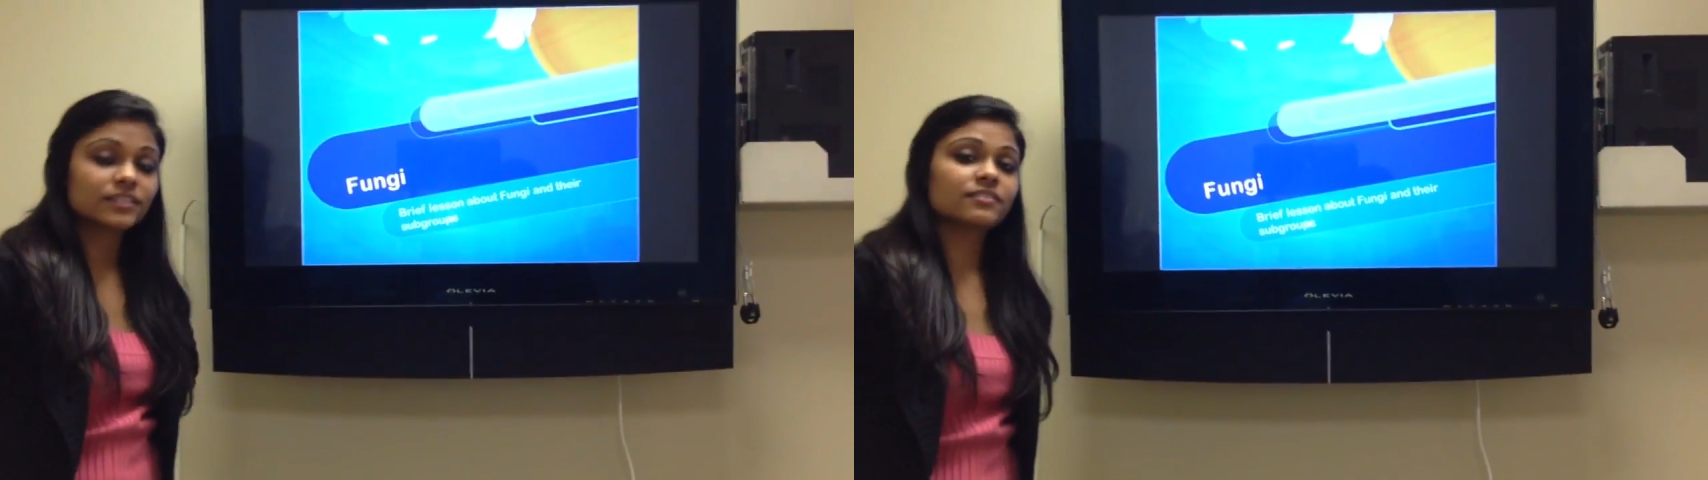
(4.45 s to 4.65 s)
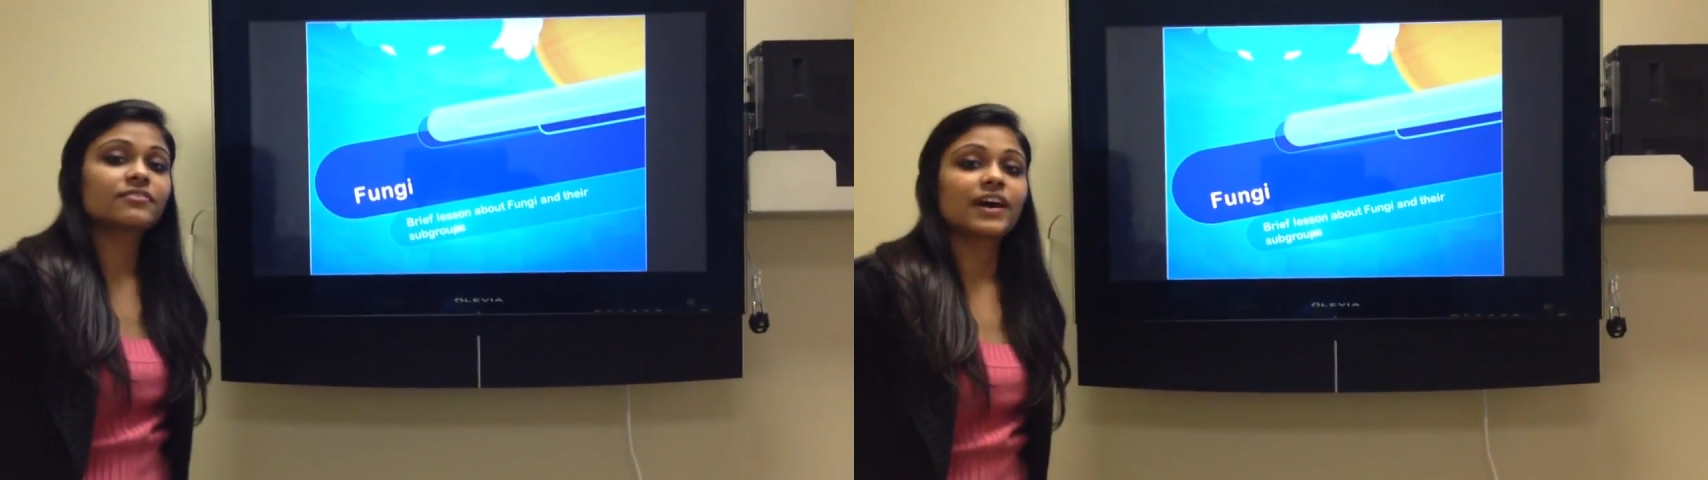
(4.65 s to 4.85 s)

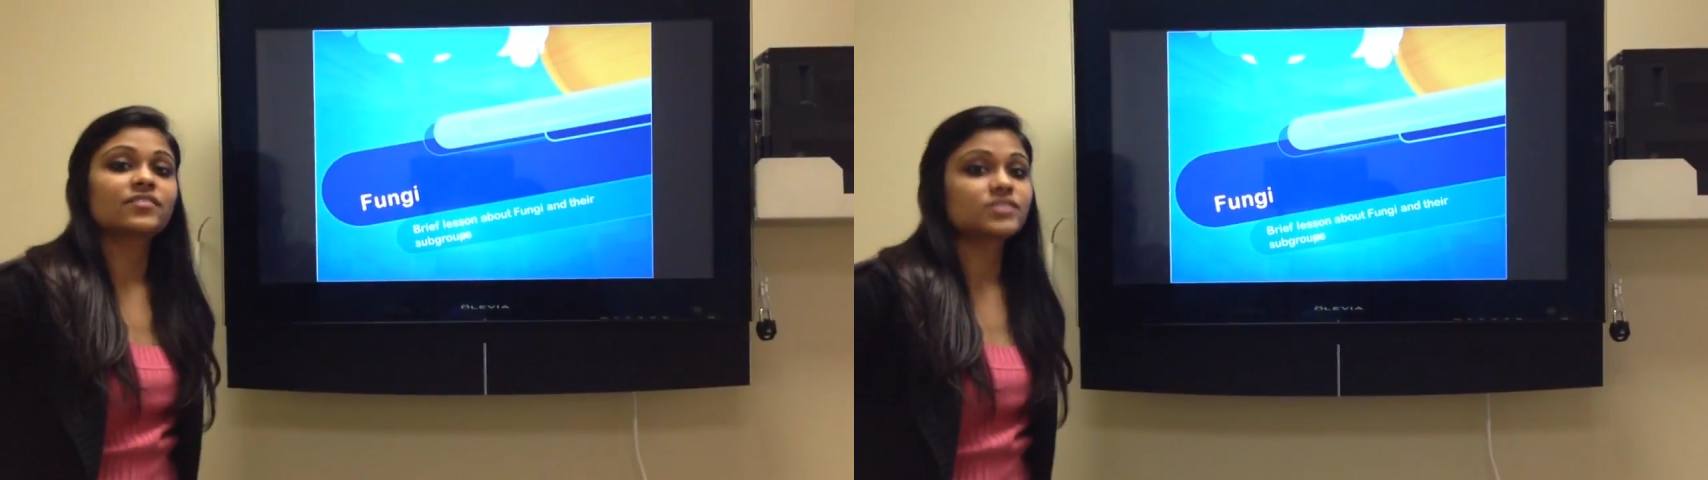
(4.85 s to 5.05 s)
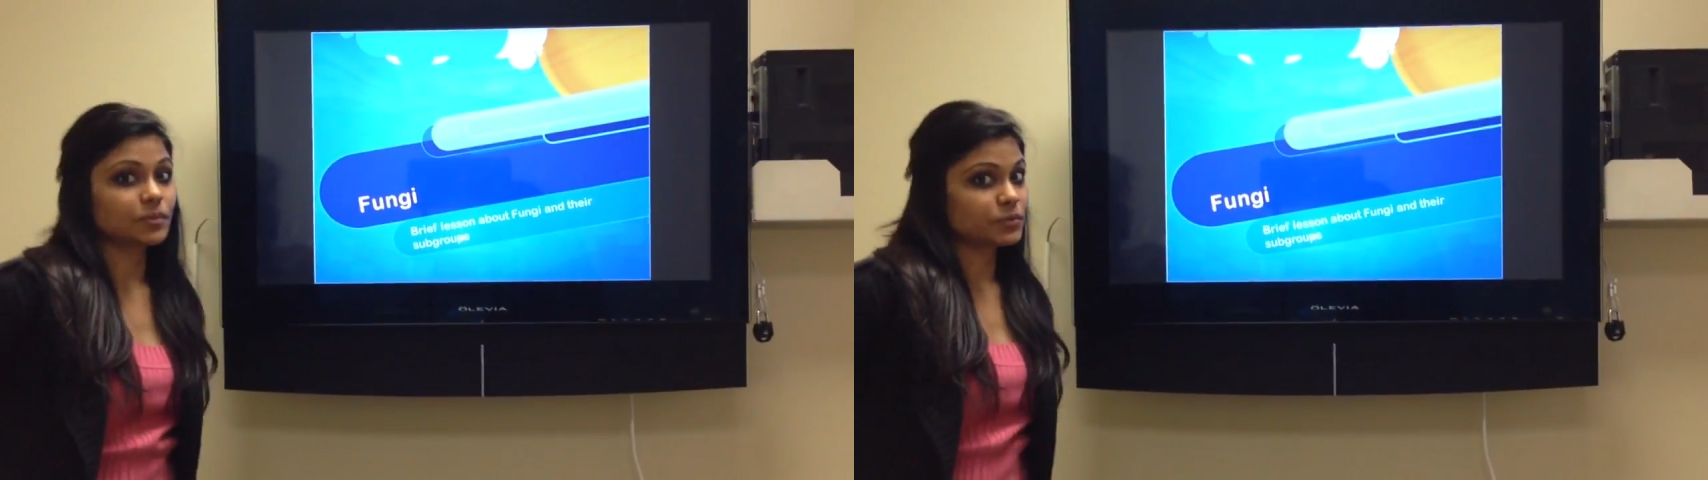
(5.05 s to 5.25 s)
and the
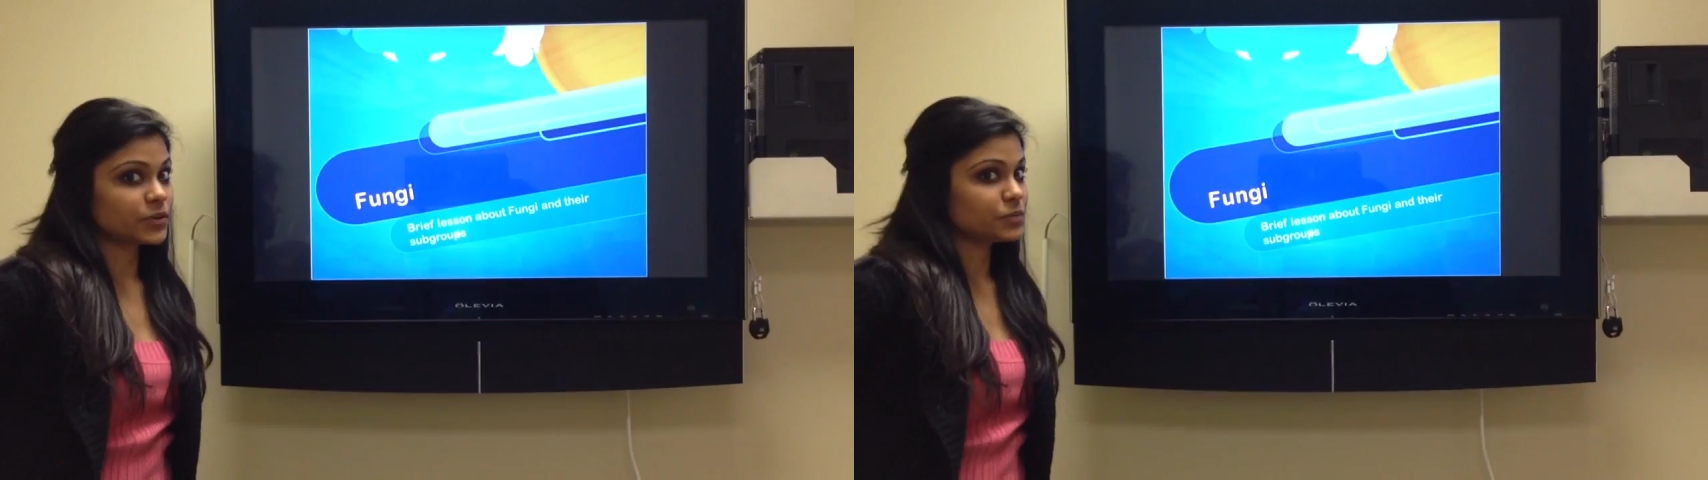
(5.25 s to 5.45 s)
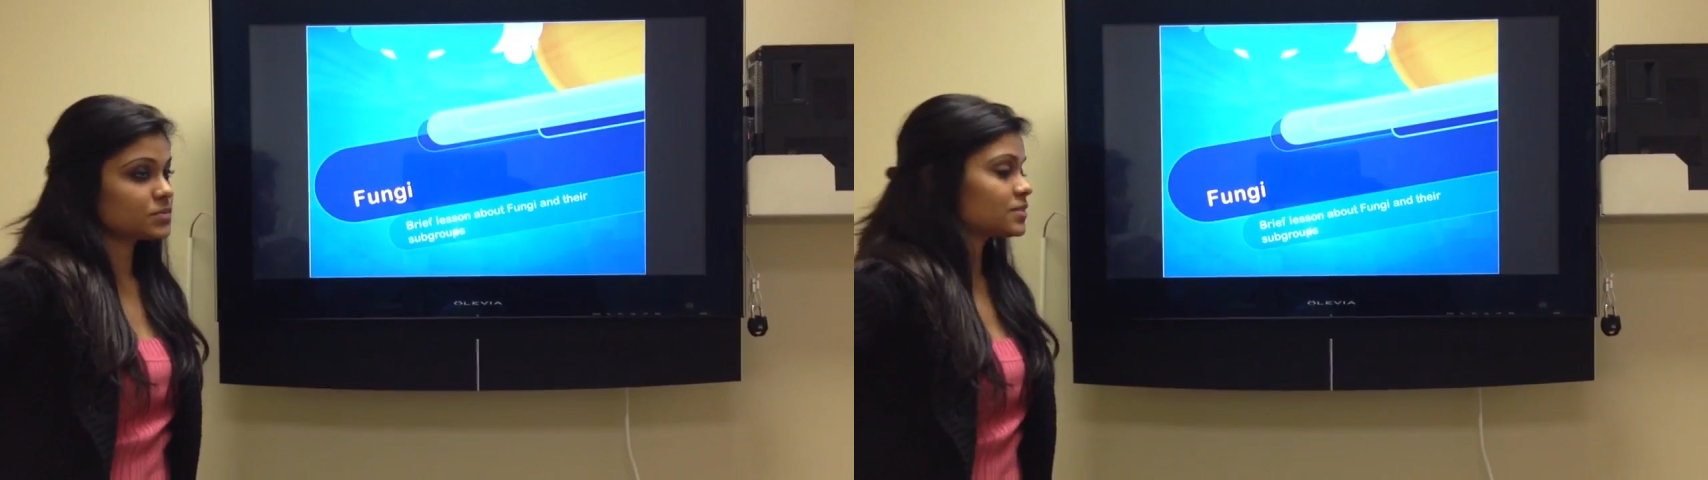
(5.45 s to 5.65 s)
5
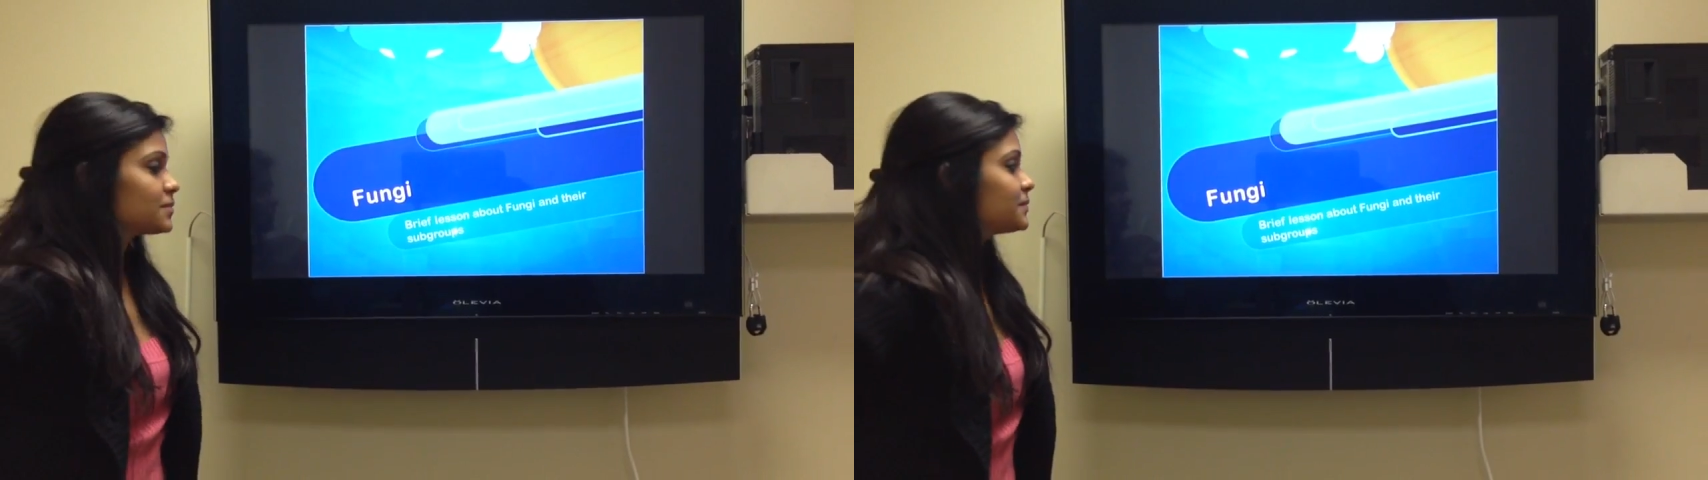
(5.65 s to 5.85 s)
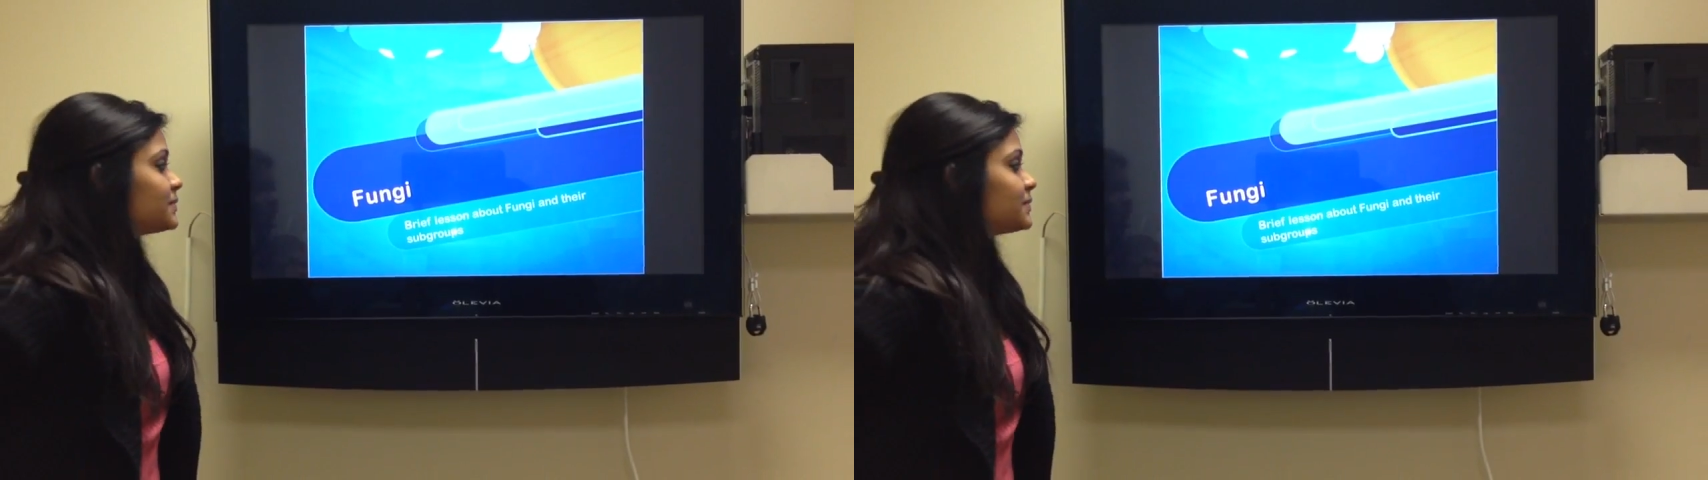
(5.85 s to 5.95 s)
subgroups.